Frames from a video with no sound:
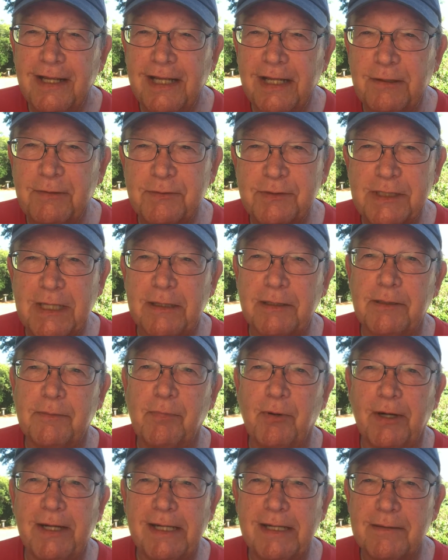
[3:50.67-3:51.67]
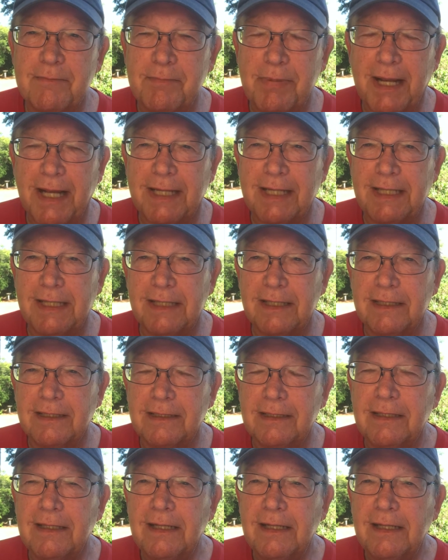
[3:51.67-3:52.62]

he was able to bring him back in.